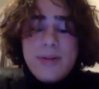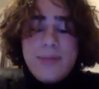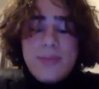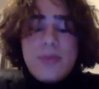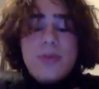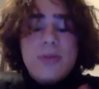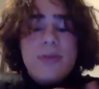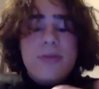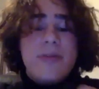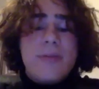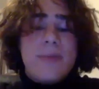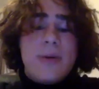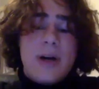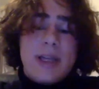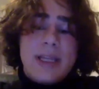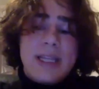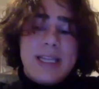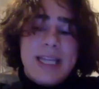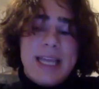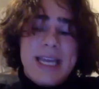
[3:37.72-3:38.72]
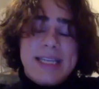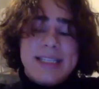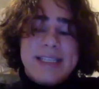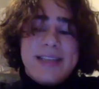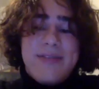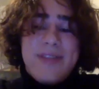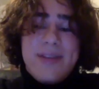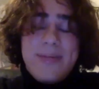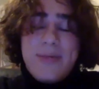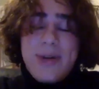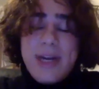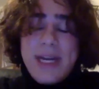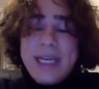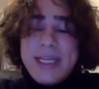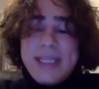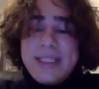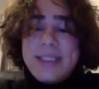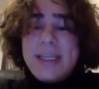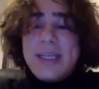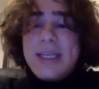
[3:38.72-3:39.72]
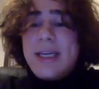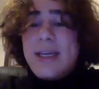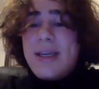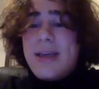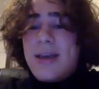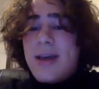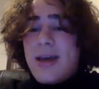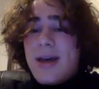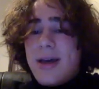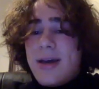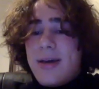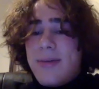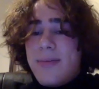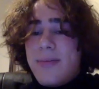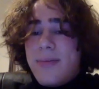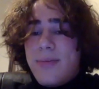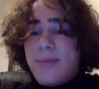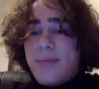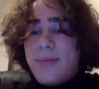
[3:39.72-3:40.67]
improve upon the legacy of the brand um,